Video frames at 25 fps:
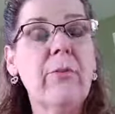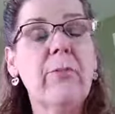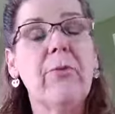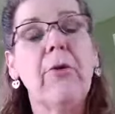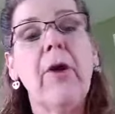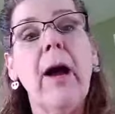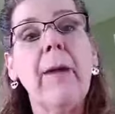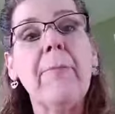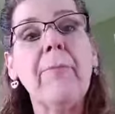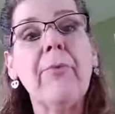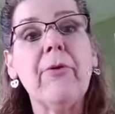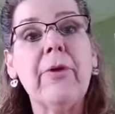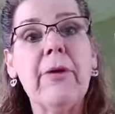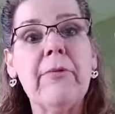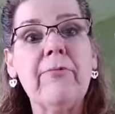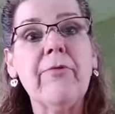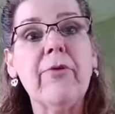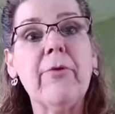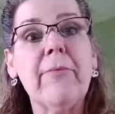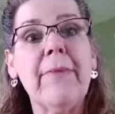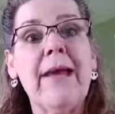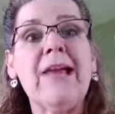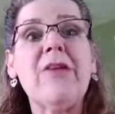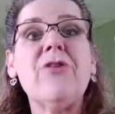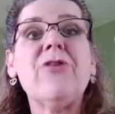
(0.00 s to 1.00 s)
the proper
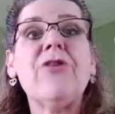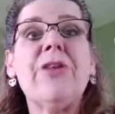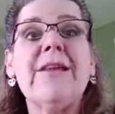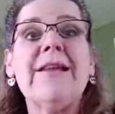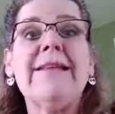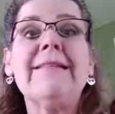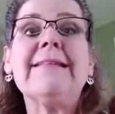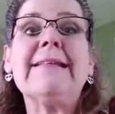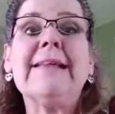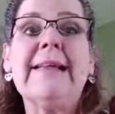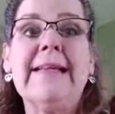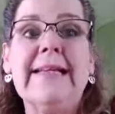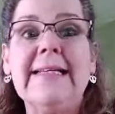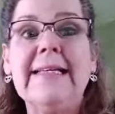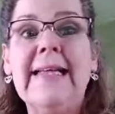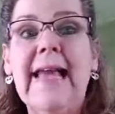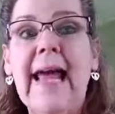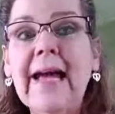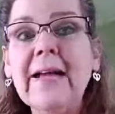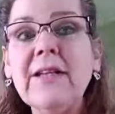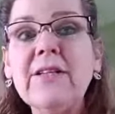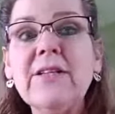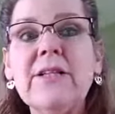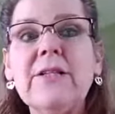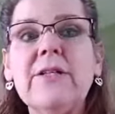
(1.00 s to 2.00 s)
information is
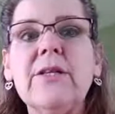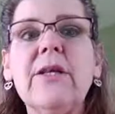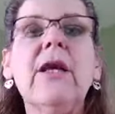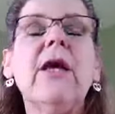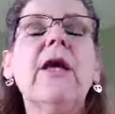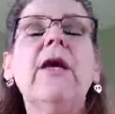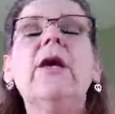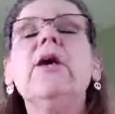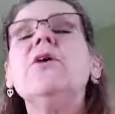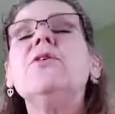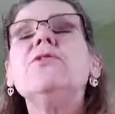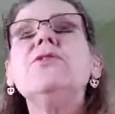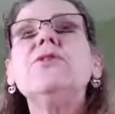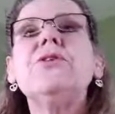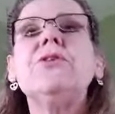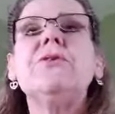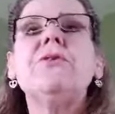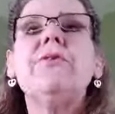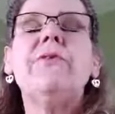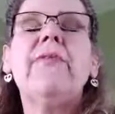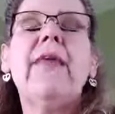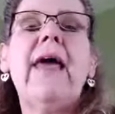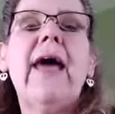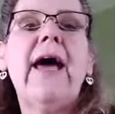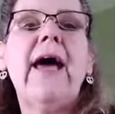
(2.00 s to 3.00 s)
connected
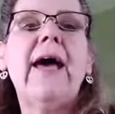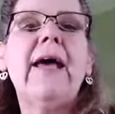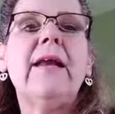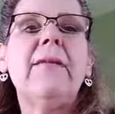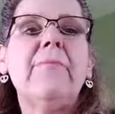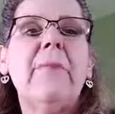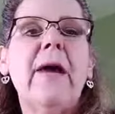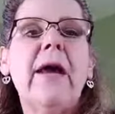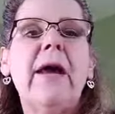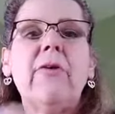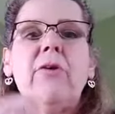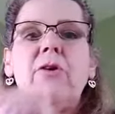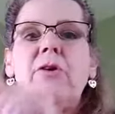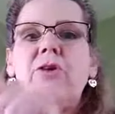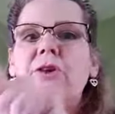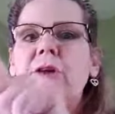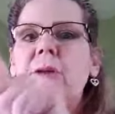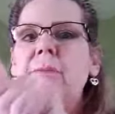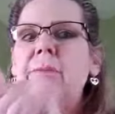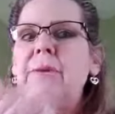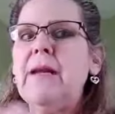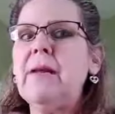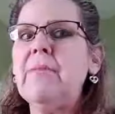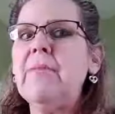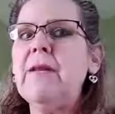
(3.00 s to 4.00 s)
to that
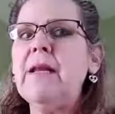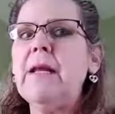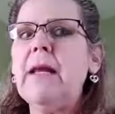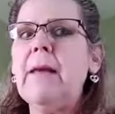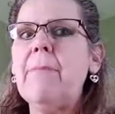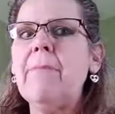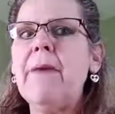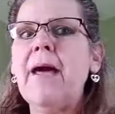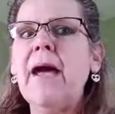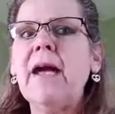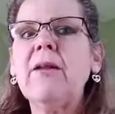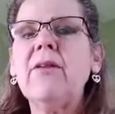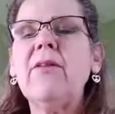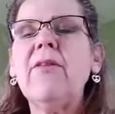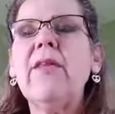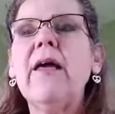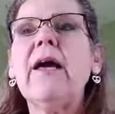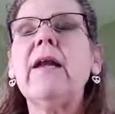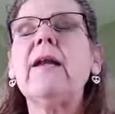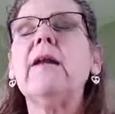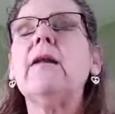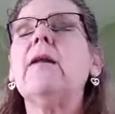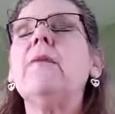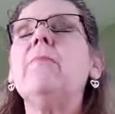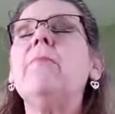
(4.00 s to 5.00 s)
microchip. And I'm going to get back to
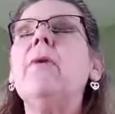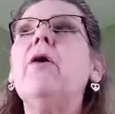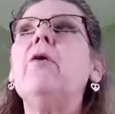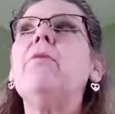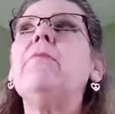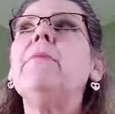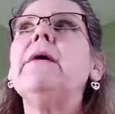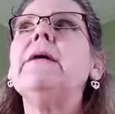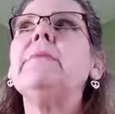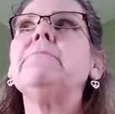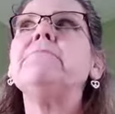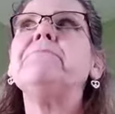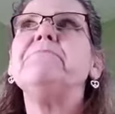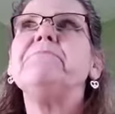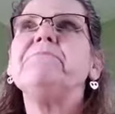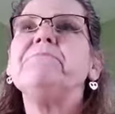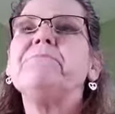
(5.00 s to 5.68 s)
that in a moment.